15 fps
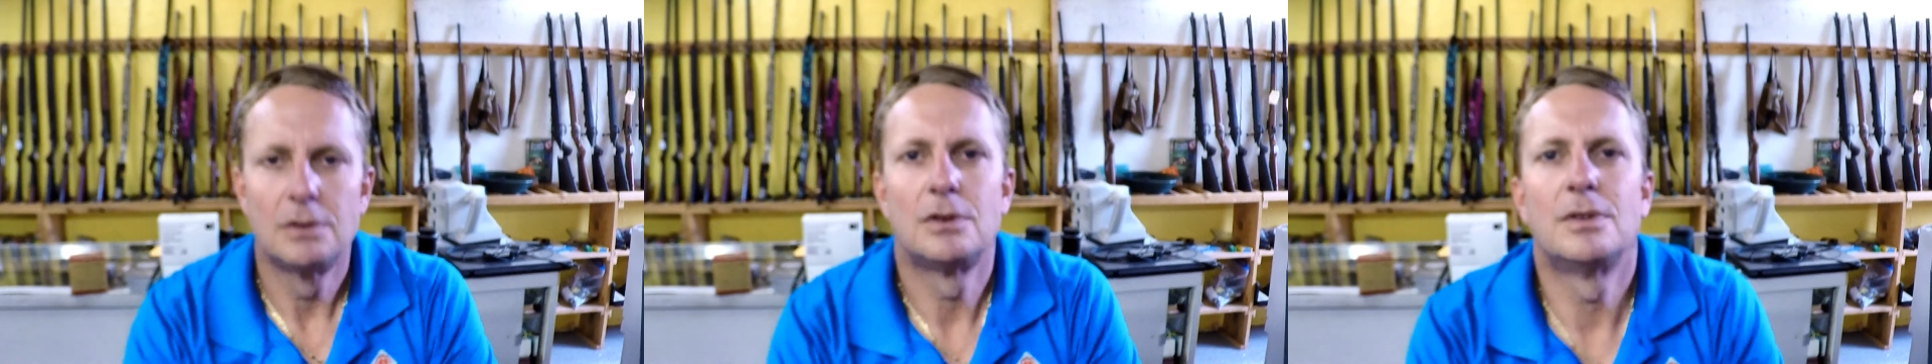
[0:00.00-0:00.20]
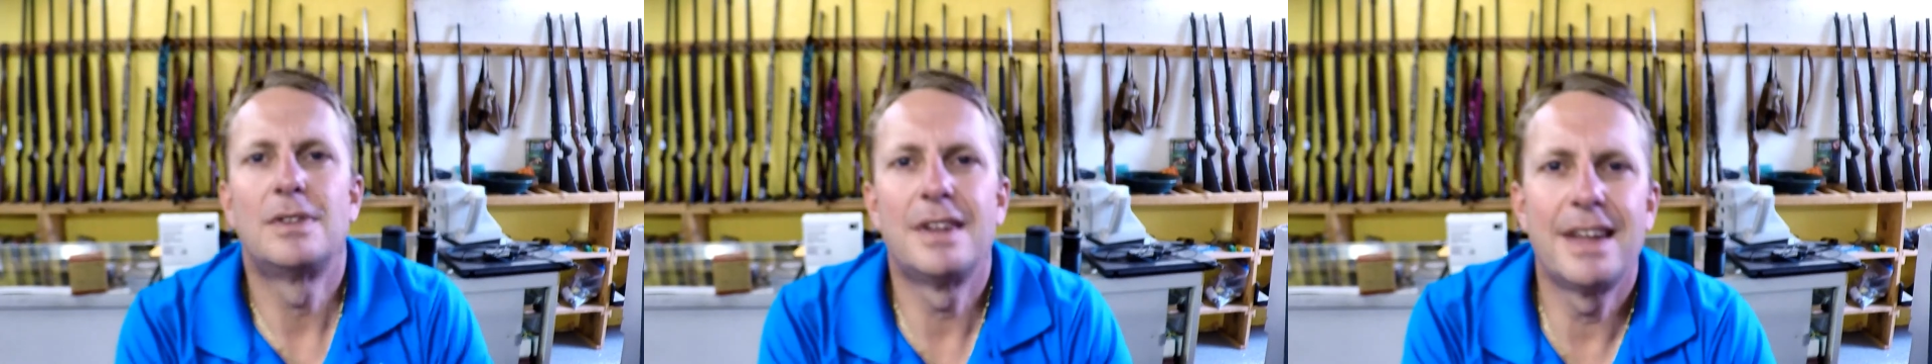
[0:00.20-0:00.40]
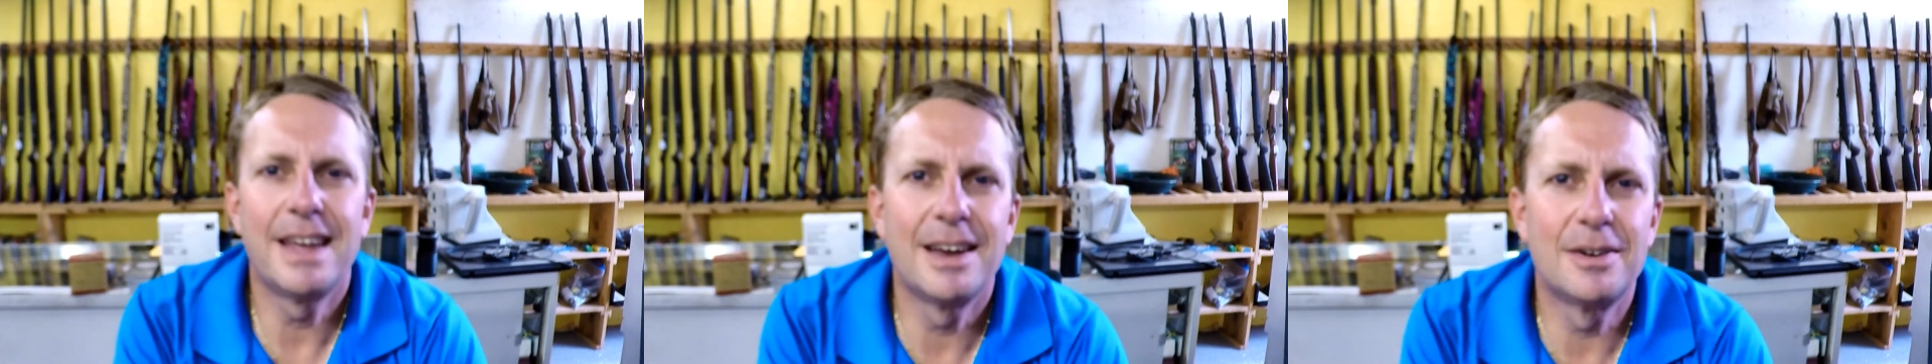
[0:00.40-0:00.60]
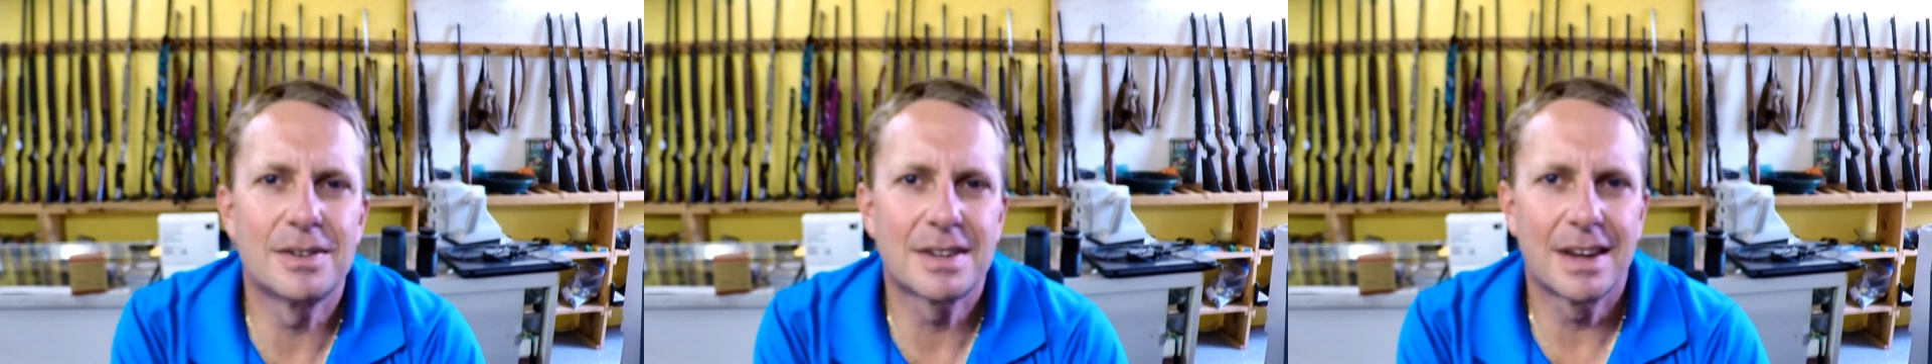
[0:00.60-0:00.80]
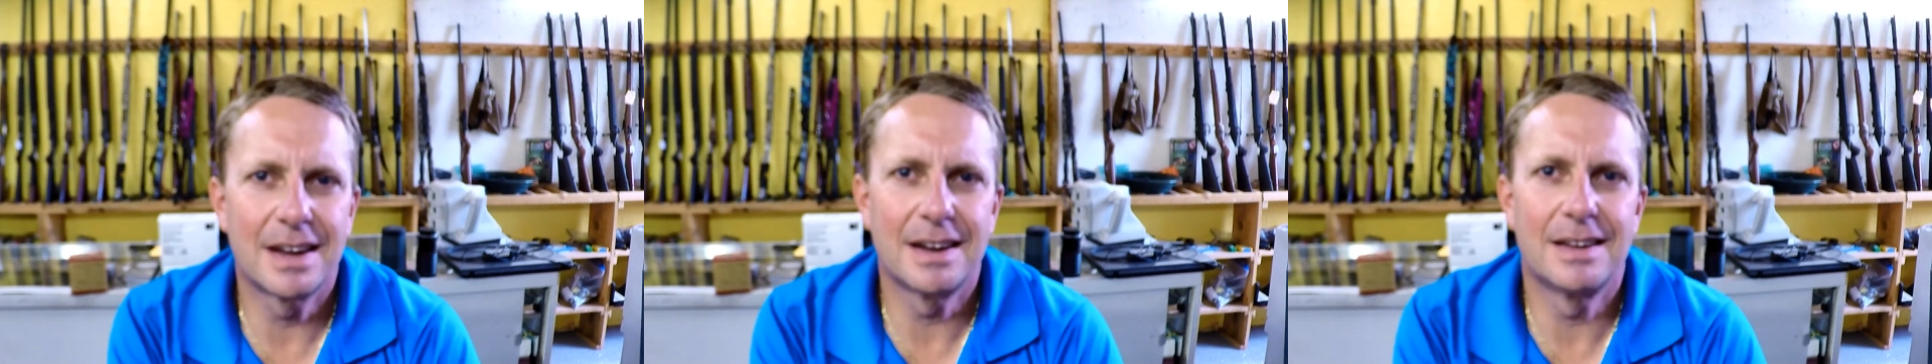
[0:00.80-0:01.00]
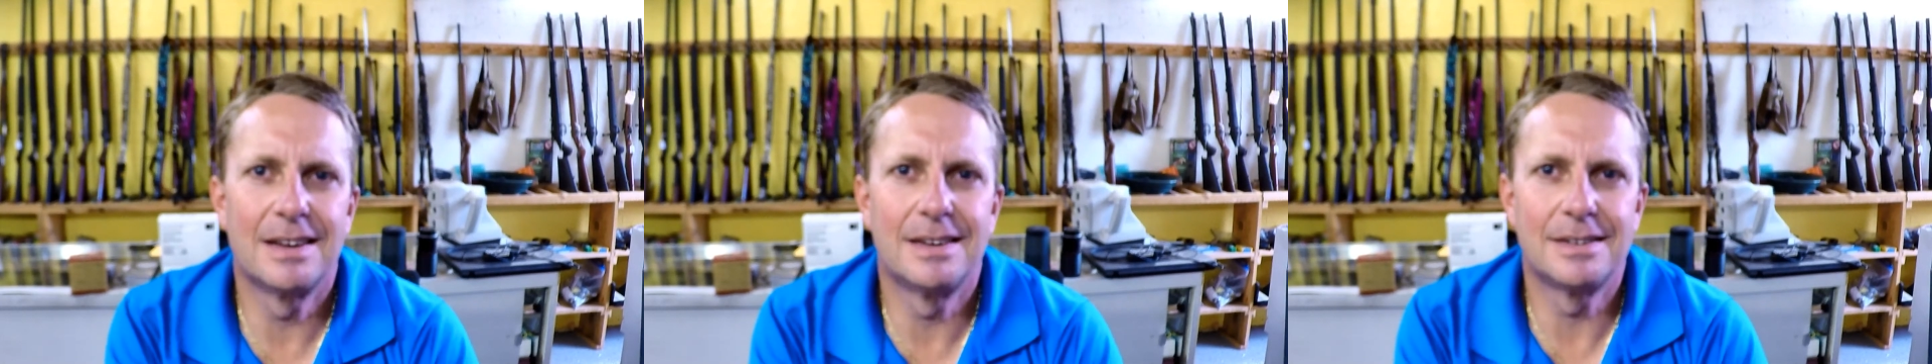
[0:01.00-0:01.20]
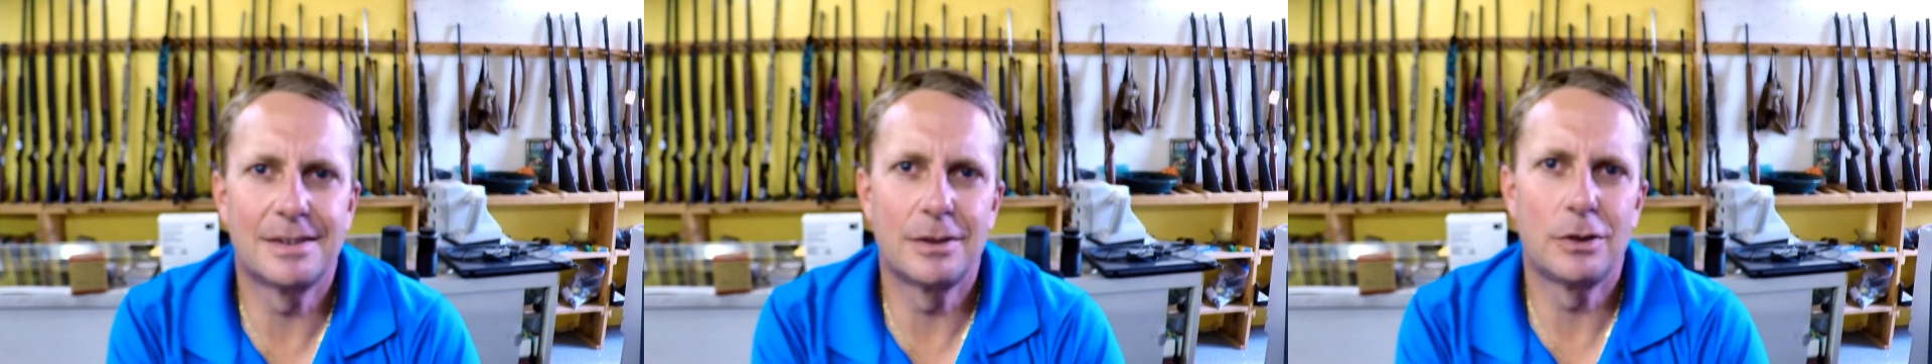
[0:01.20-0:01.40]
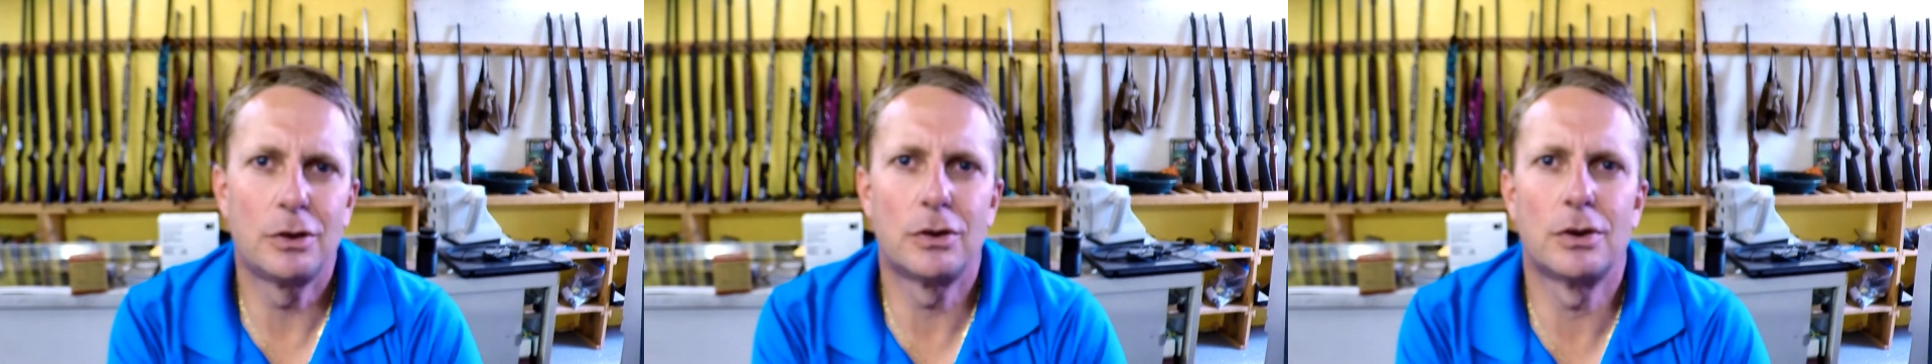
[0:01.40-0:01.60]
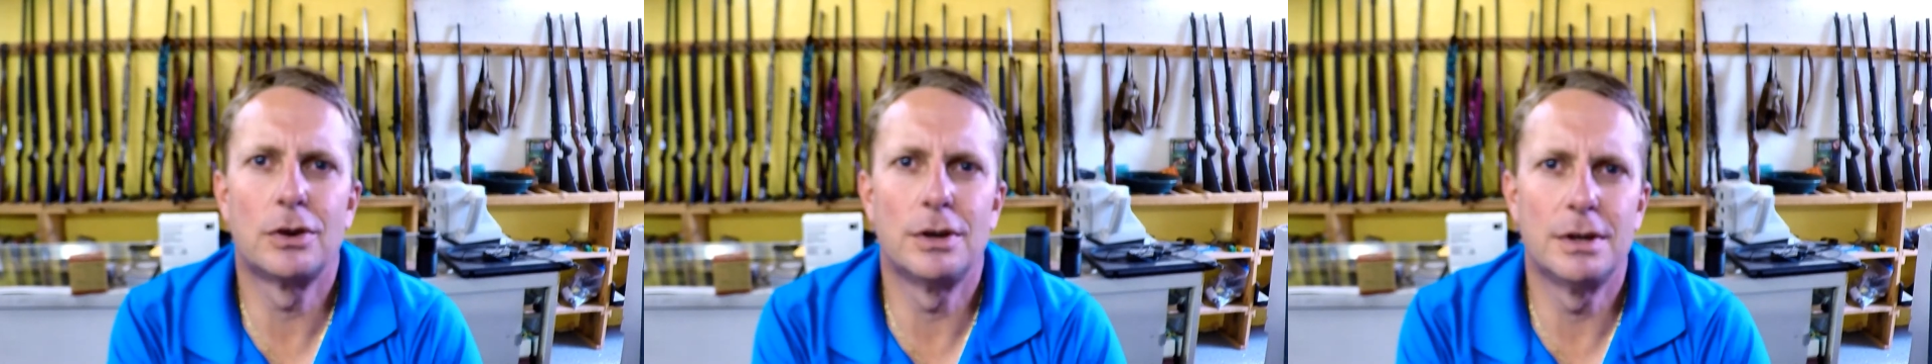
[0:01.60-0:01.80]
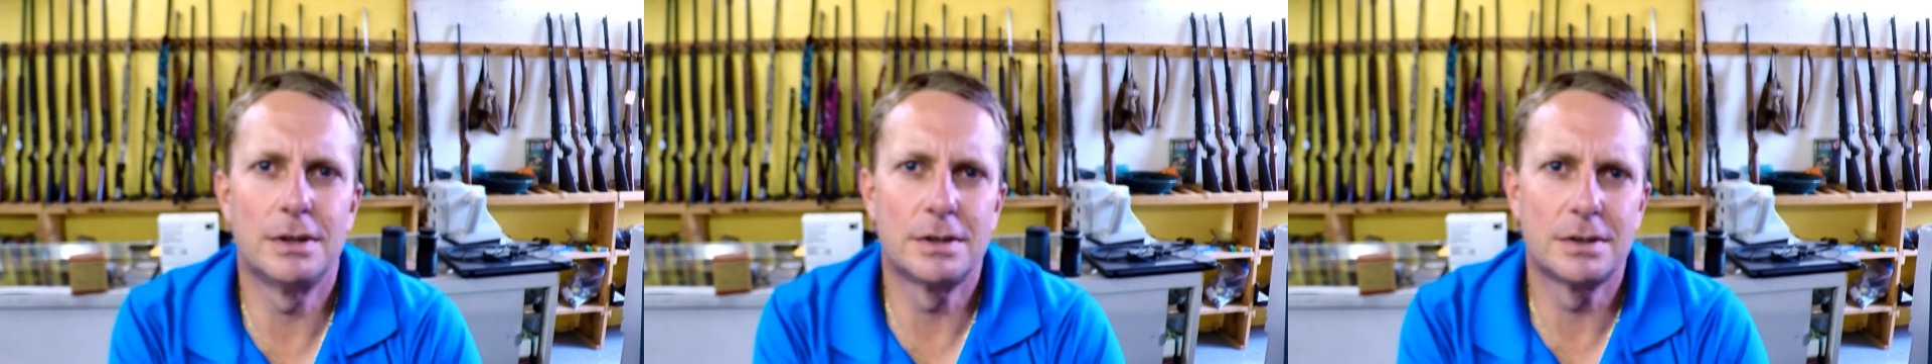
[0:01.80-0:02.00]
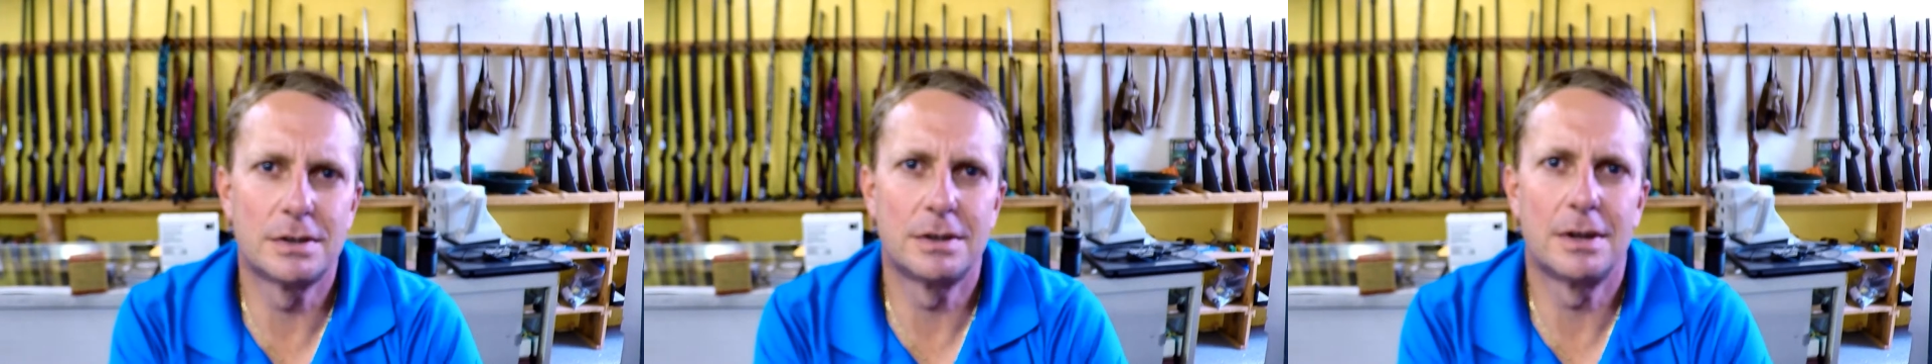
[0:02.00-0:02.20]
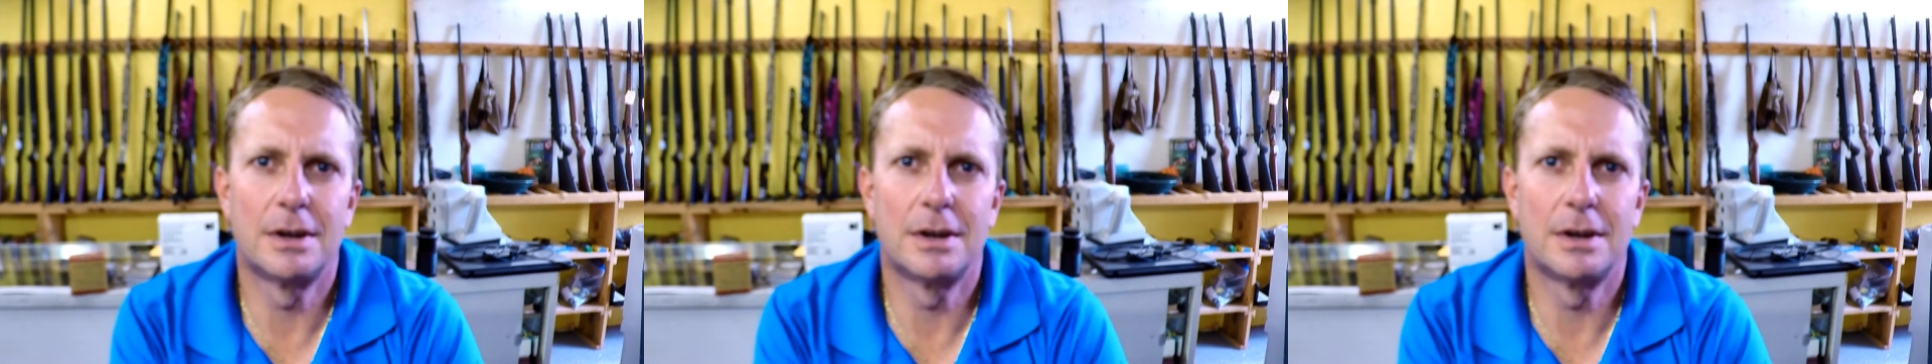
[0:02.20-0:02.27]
So today I was kind of curious.